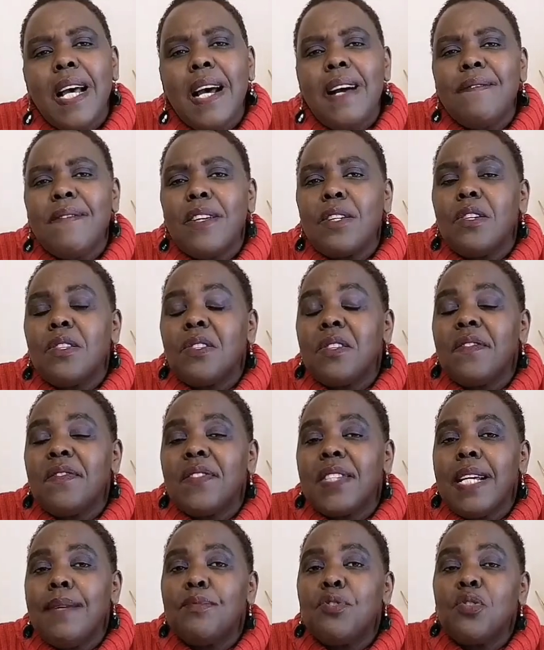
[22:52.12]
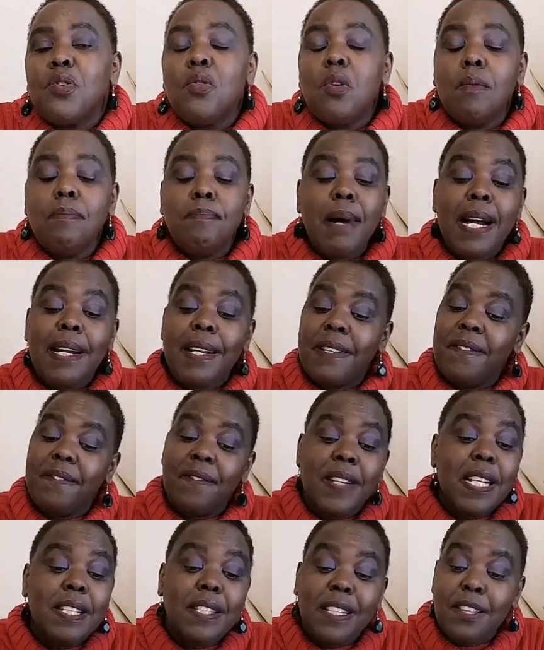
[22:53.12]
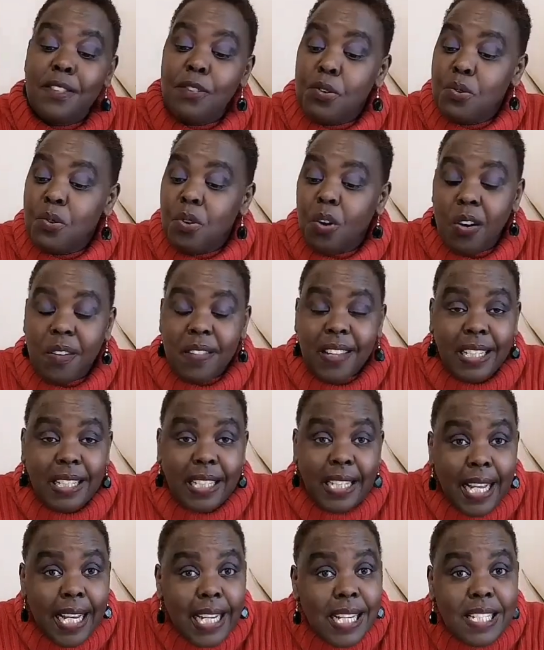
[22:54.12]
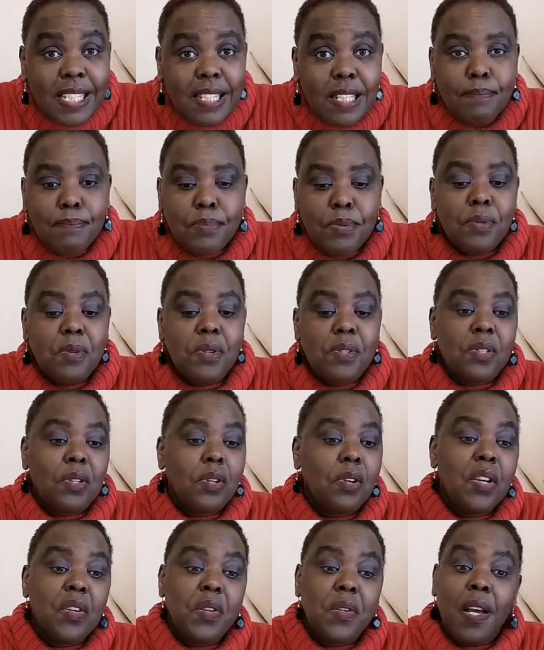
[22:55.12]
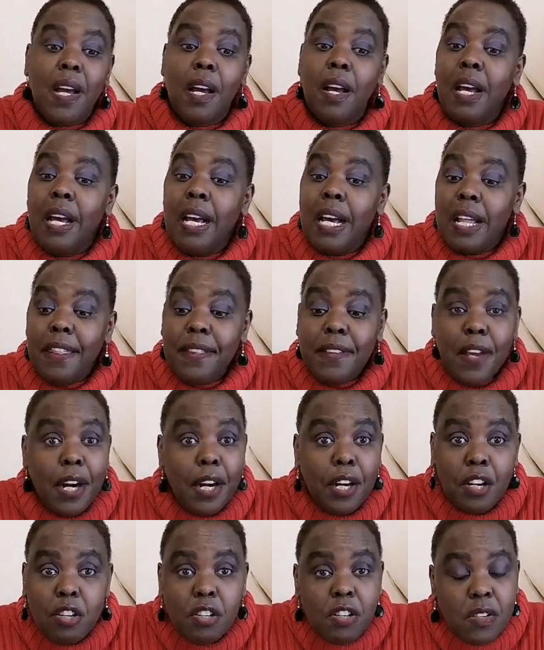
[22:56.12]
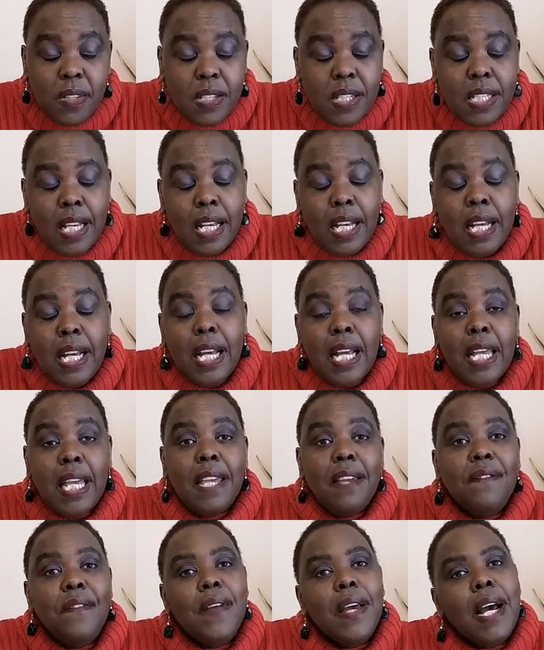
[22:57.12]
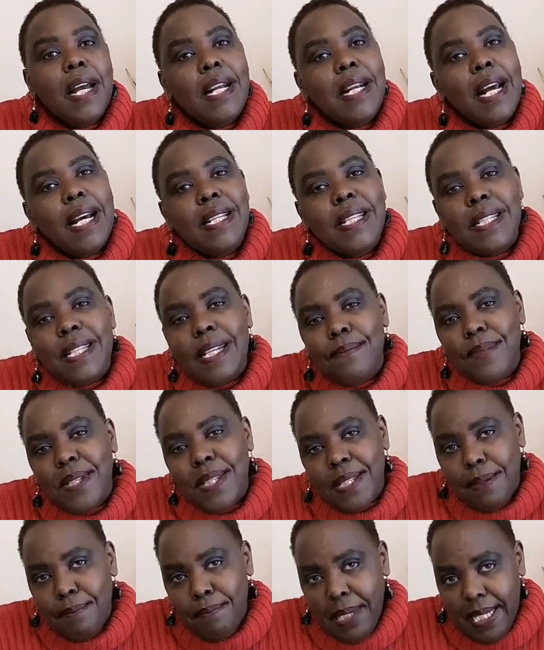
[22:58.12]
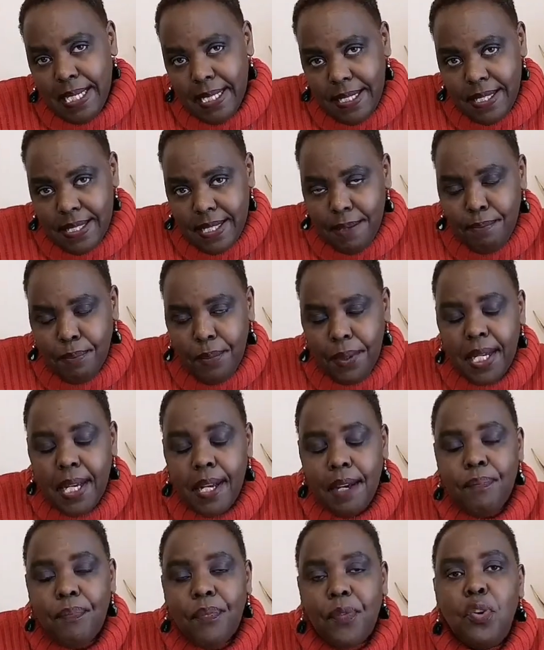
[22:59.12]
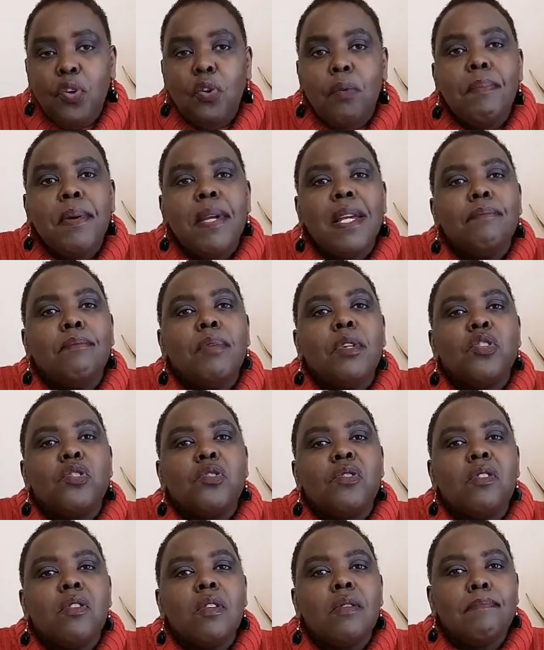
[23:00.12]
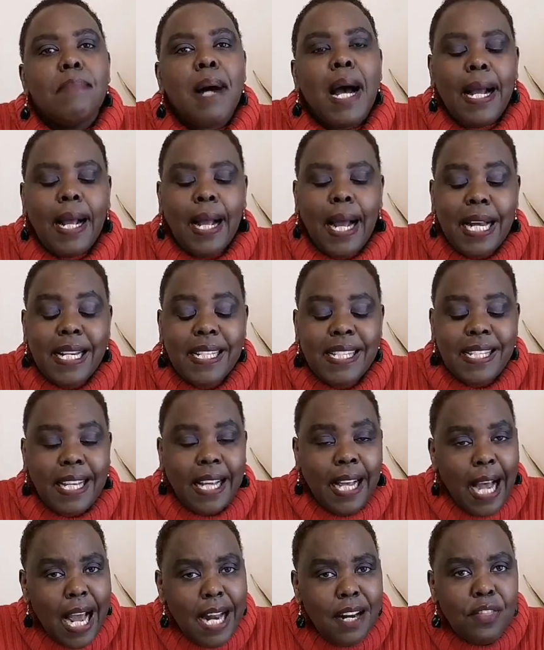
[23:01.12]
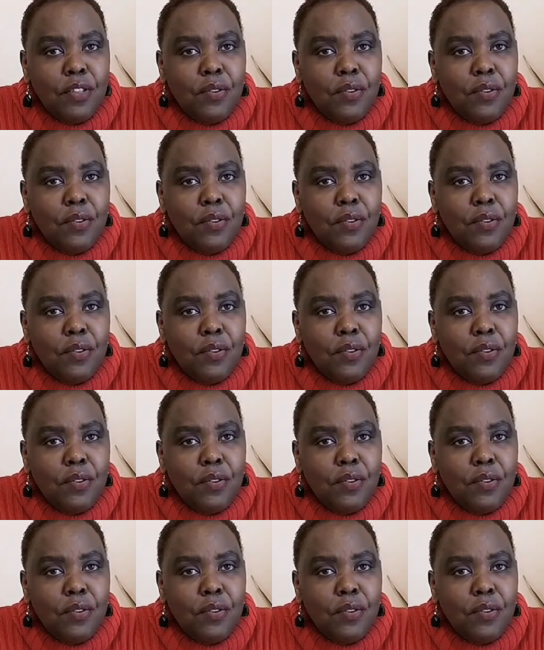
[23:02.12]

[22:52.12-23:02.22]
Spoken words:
have a lot of time to go back revising through all the textbooks or your notes, if you had done some summary somewhere, you'll be able to go back and scan